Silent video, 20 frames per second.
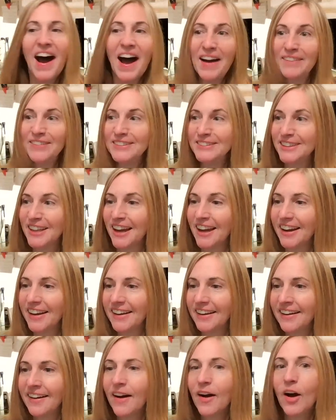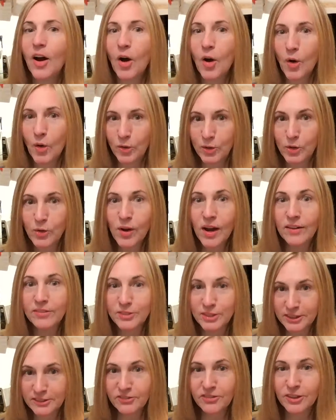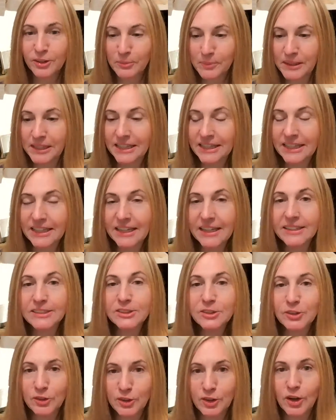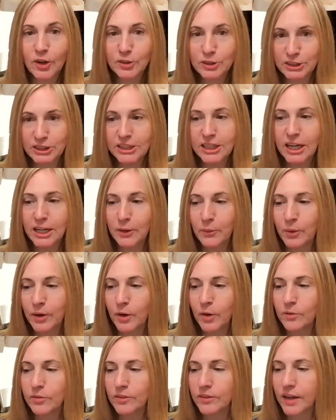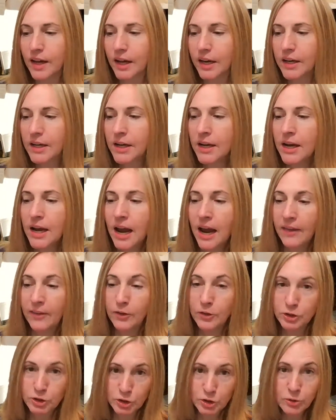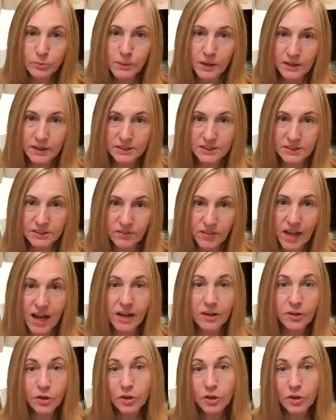I was like, oh, you have to fill me in. So, she kind of went over that. And there's two methods of that.